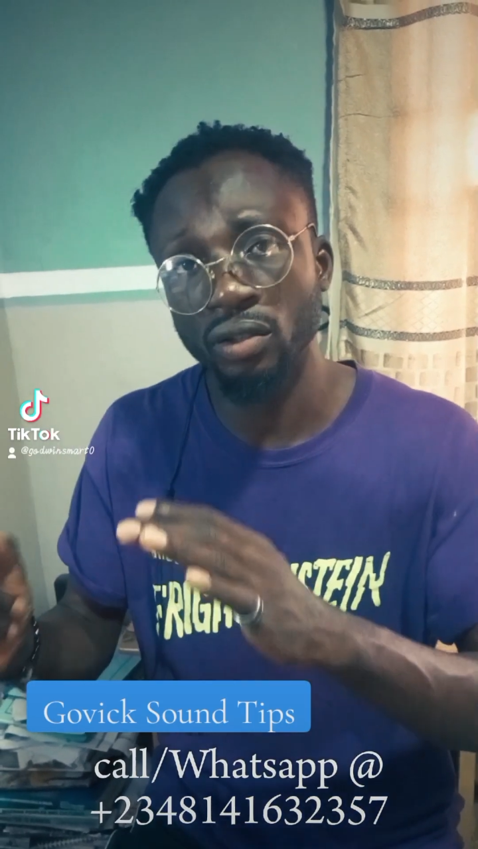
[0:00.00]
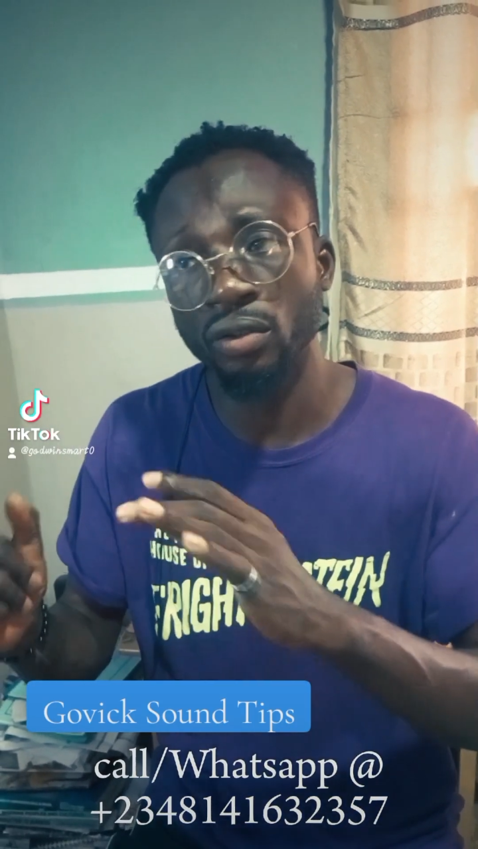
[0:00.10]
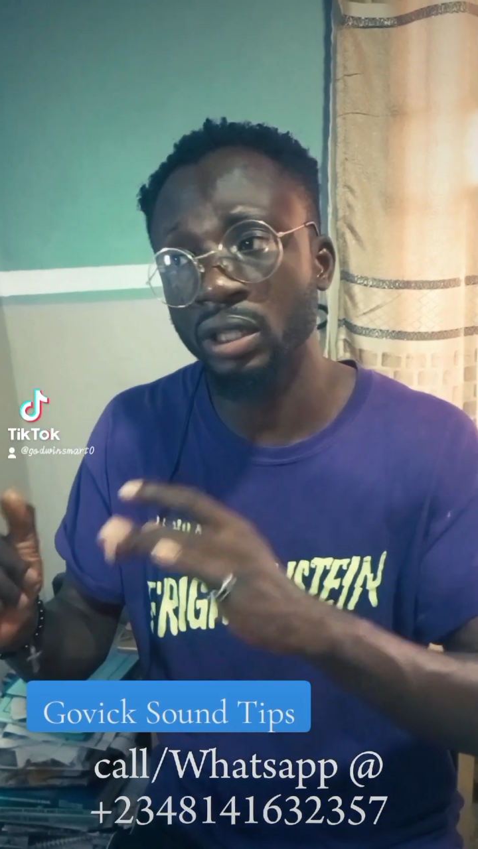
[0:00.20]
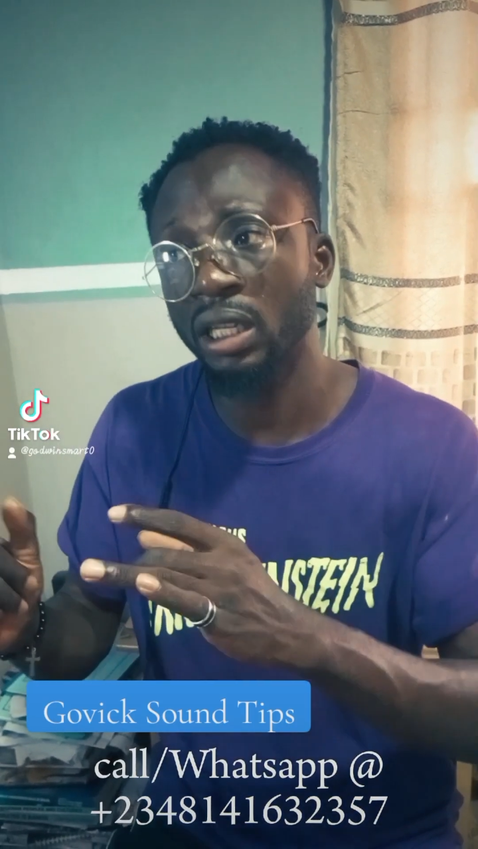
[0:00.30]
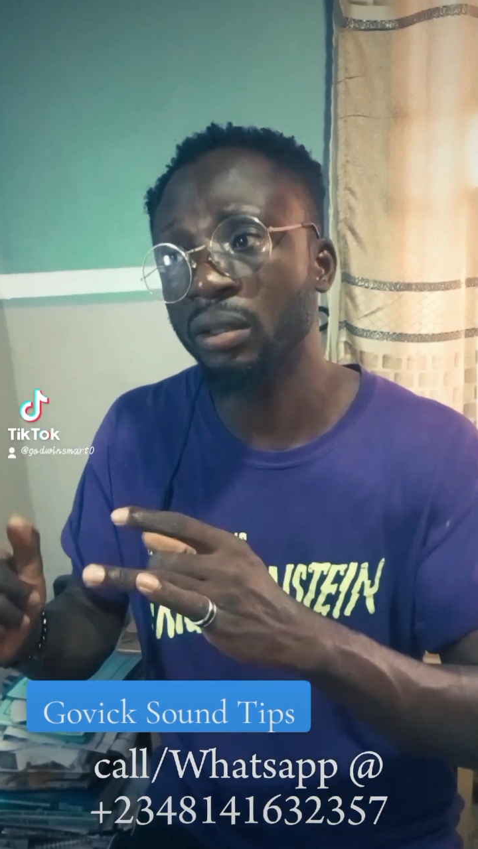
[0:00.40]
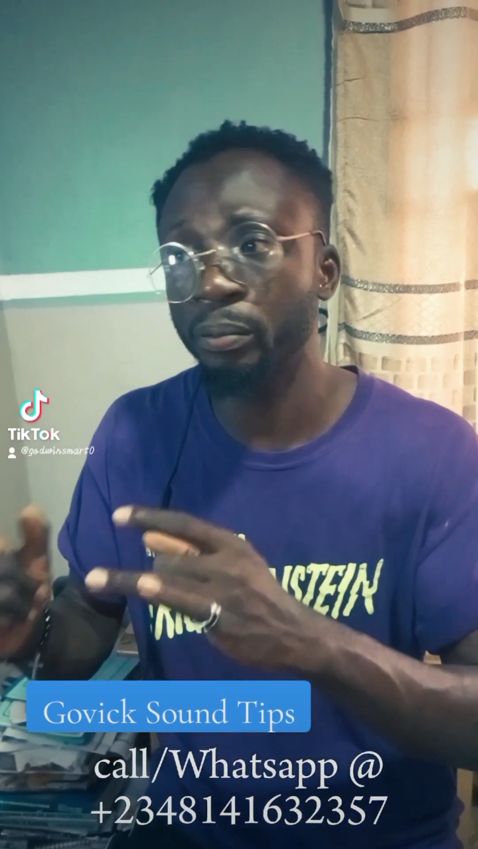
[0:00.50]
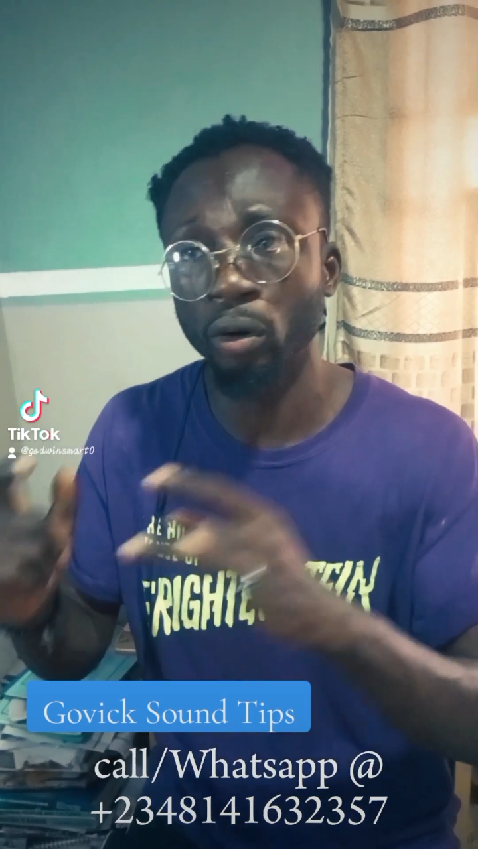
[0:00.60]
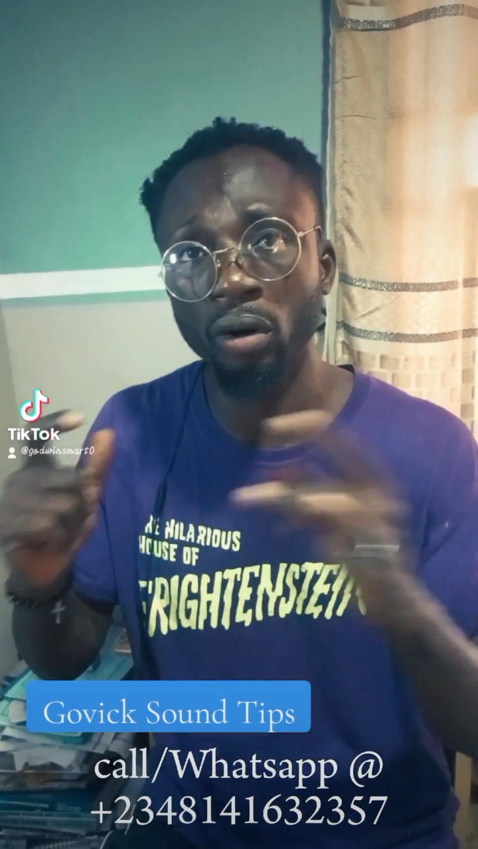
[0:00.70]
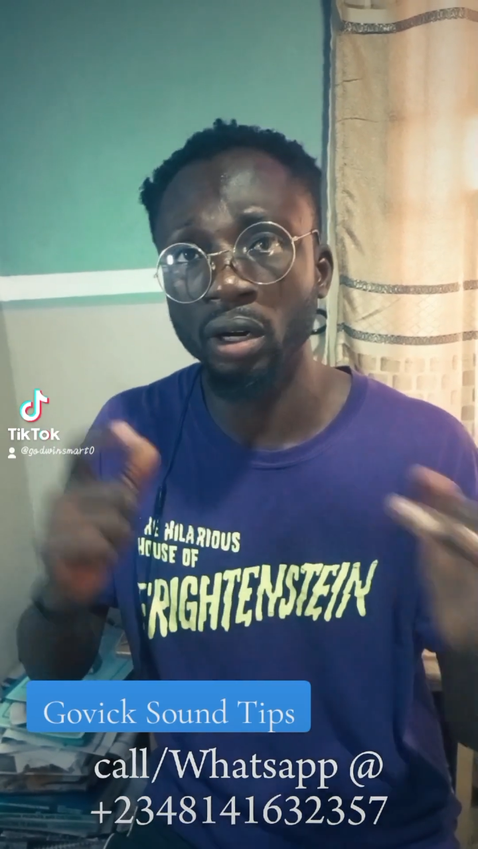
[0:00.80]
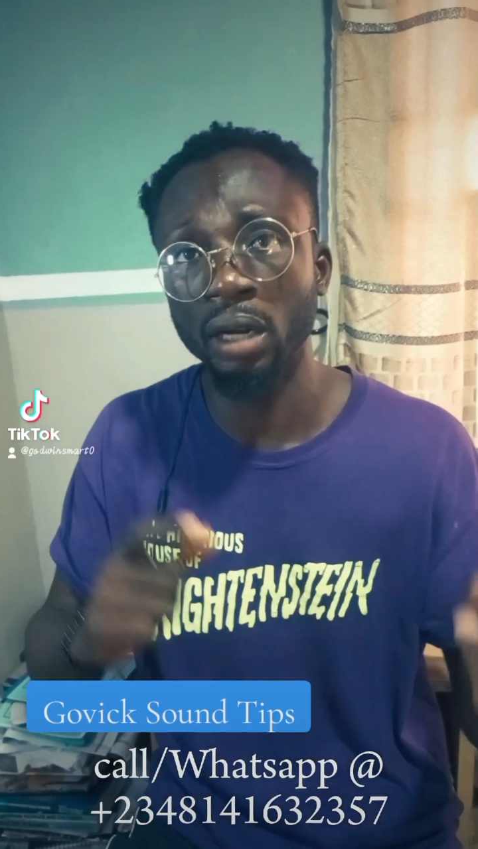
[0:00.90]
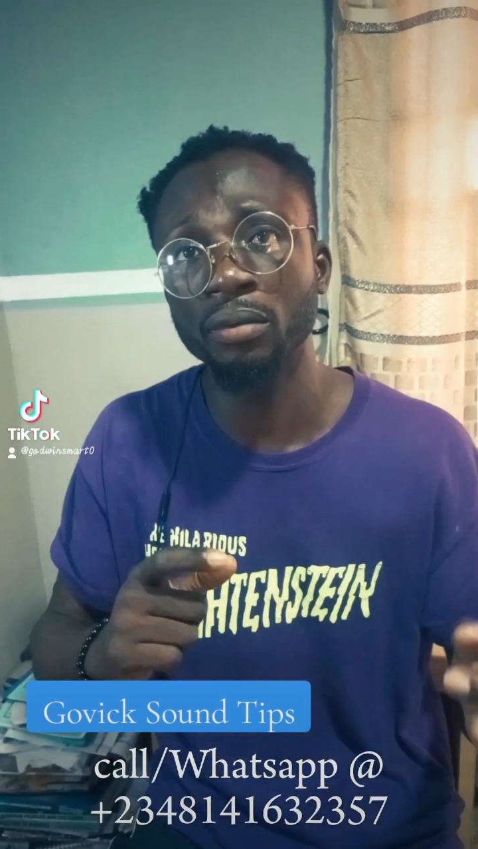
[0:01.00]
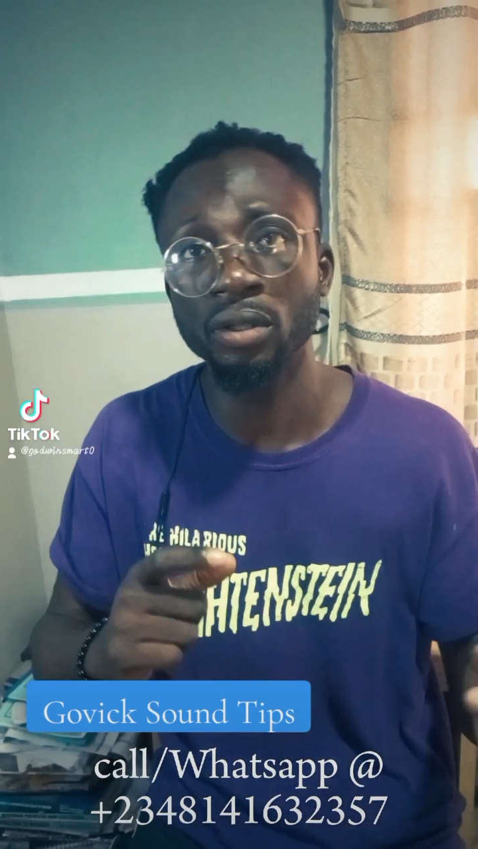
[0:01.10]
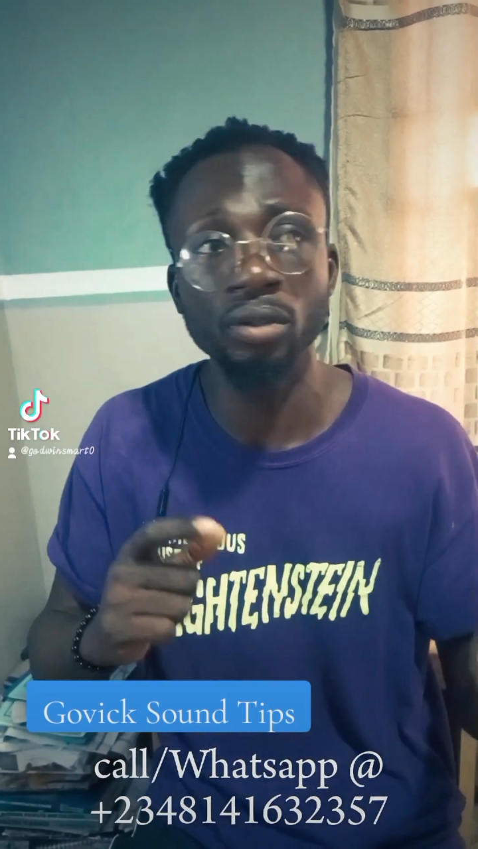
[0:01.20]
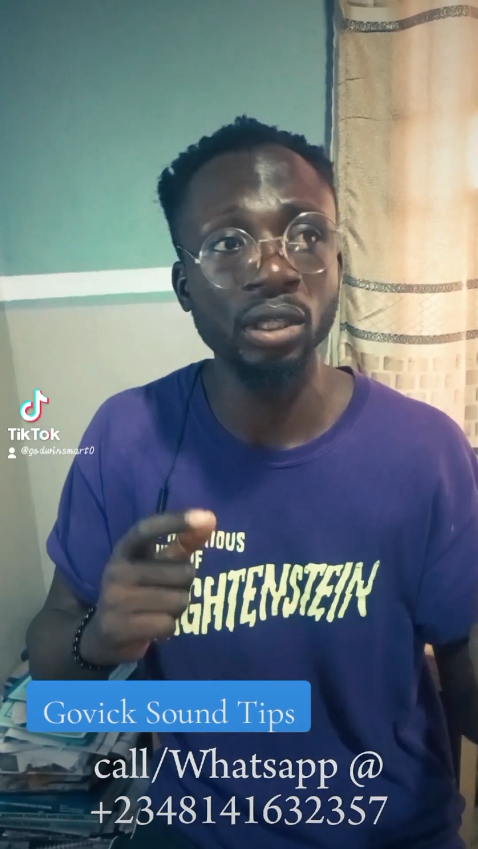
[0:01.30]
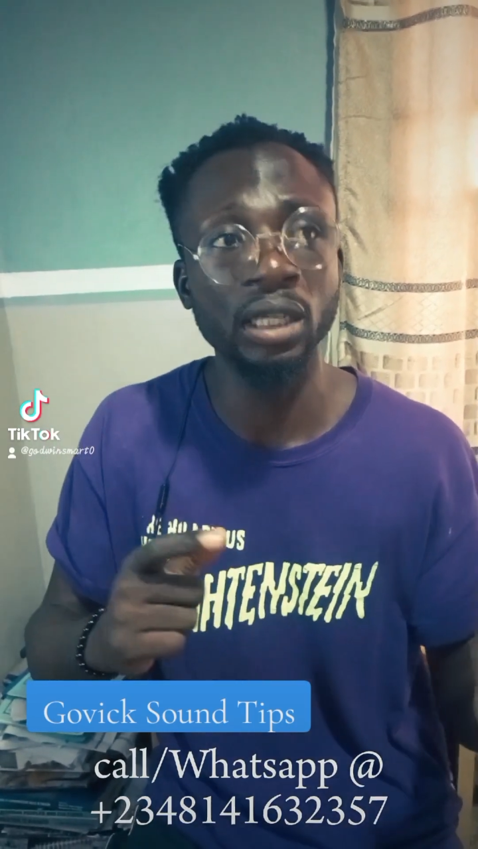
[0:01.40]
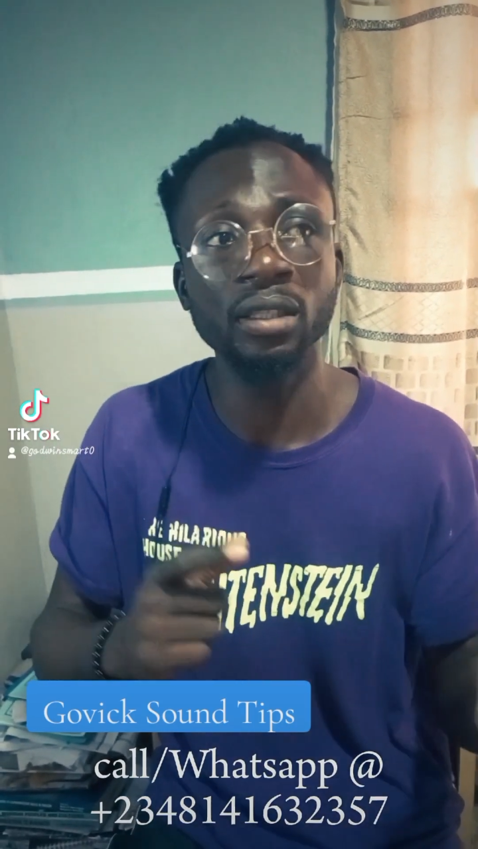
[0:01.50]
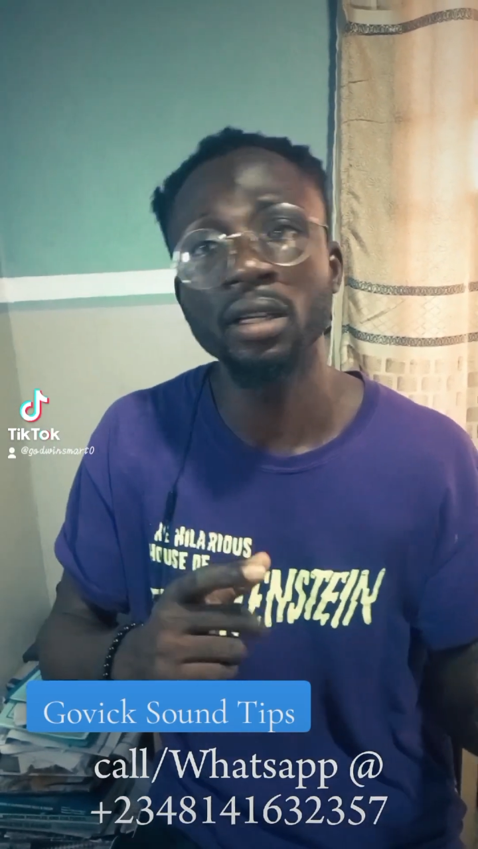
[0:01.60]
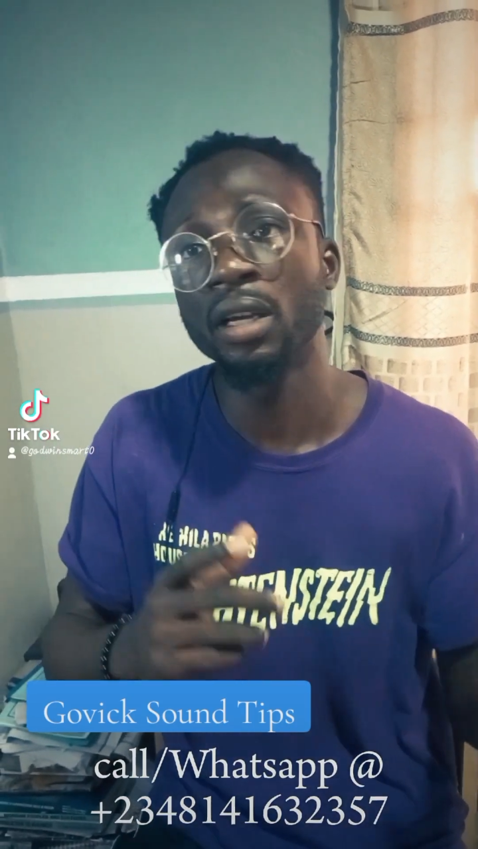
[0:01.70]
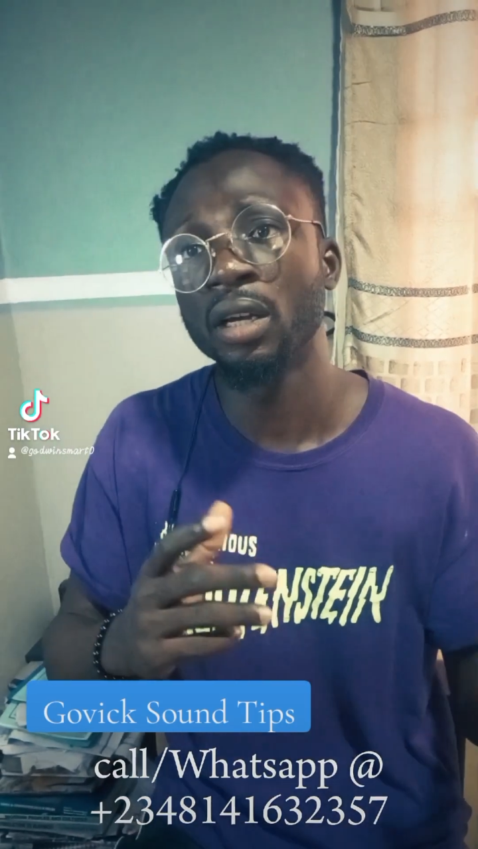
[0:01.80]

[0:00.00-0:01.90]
using programs, using